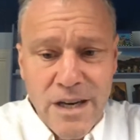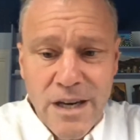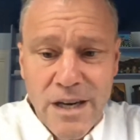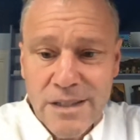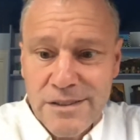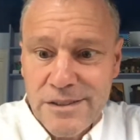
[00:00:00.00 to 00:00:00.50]

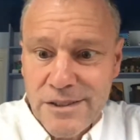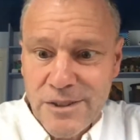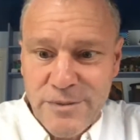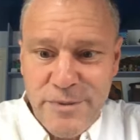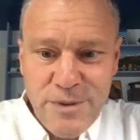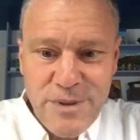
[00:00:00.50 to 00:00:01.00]
So
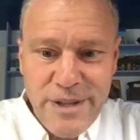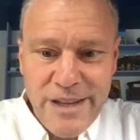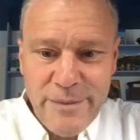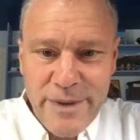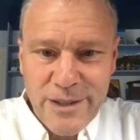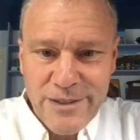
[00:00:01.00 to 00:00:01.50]
if you think
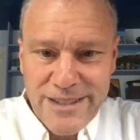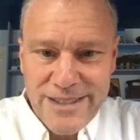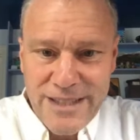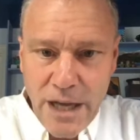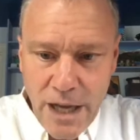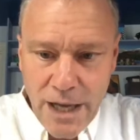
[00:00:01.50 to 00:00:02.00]
about the
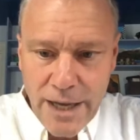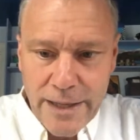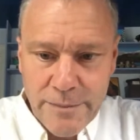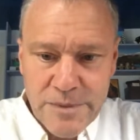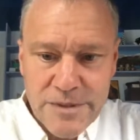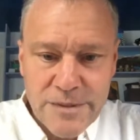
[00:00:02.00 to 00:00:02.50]

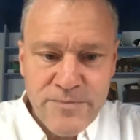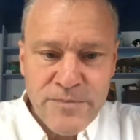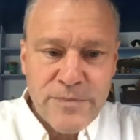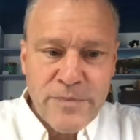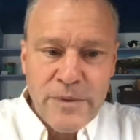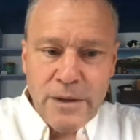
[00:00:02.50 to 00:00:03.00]
times,
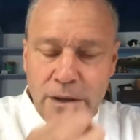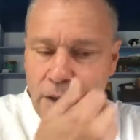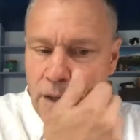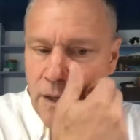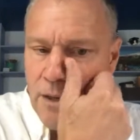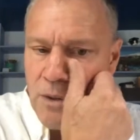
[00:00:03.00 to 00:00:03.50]

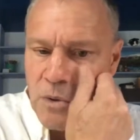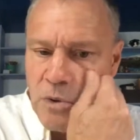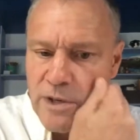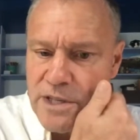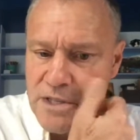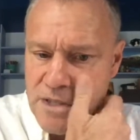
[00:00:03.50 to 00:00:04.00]

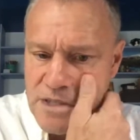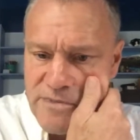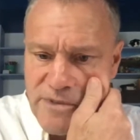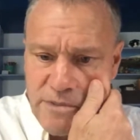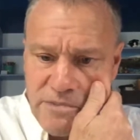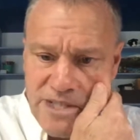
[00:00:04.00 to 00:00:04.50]
Horace is
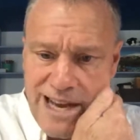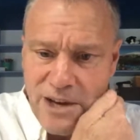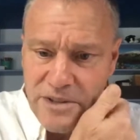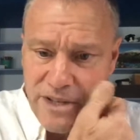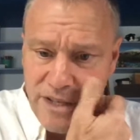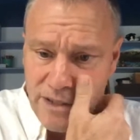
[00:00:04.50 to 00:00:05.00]
from
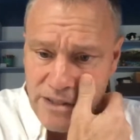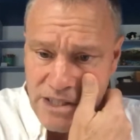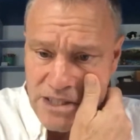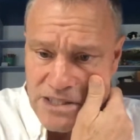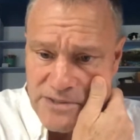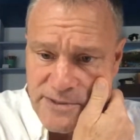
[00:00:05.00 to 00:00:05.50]
South Italy.
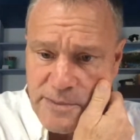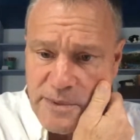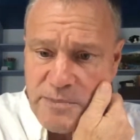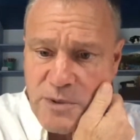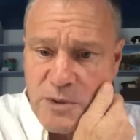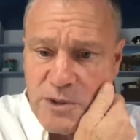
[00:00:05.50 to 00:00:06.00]
He's from
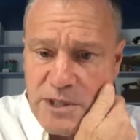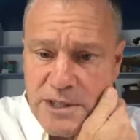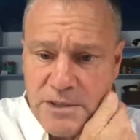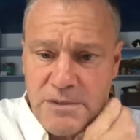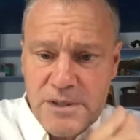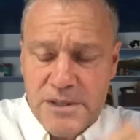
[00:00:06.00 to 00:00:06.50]

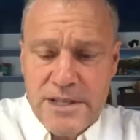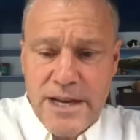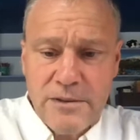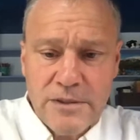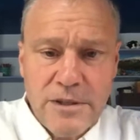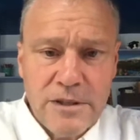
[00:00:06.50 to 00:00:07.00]
Apulia, a
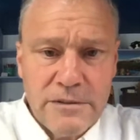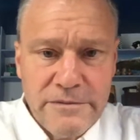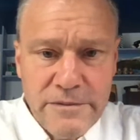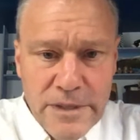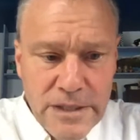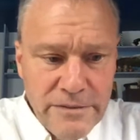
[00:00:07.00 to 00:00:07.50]
town called
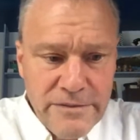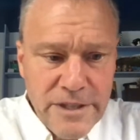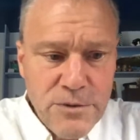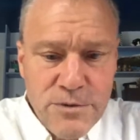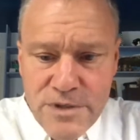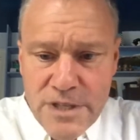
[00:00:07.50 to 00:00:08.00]

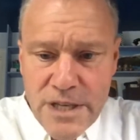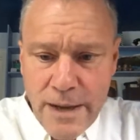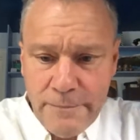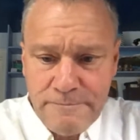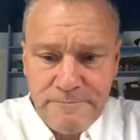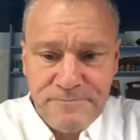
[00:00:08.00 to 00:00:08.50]
Venosa
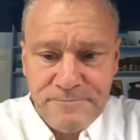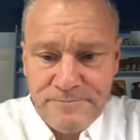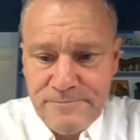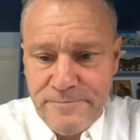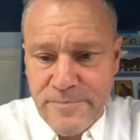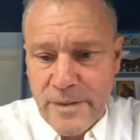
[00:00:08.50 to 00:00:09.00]

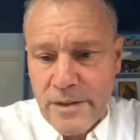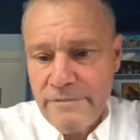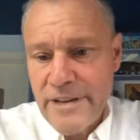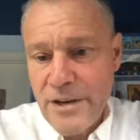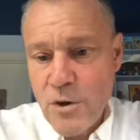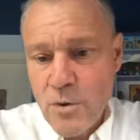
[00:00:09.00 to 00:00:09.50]

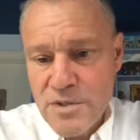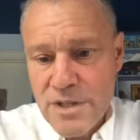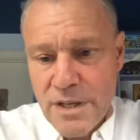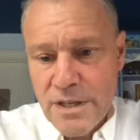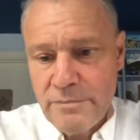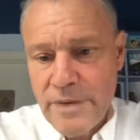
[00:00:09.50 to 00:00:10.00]

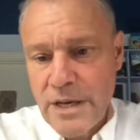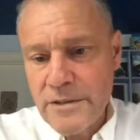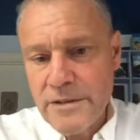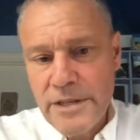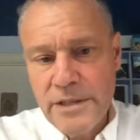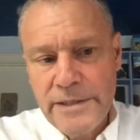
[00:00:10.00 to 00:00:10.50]
in
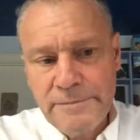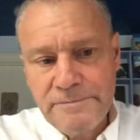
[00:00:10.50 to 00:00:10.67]
modern Italy.